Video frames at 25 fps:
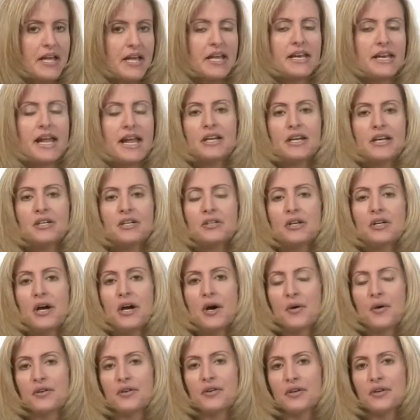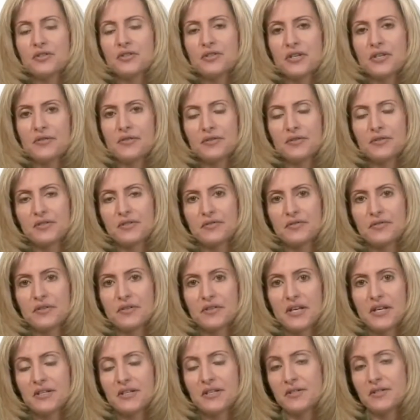now you know there are several
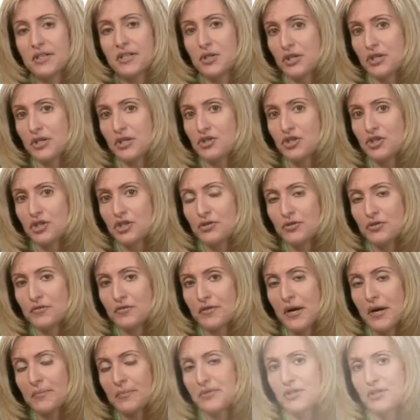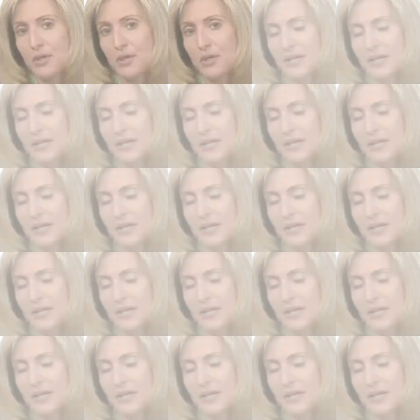different things that you can choose from to do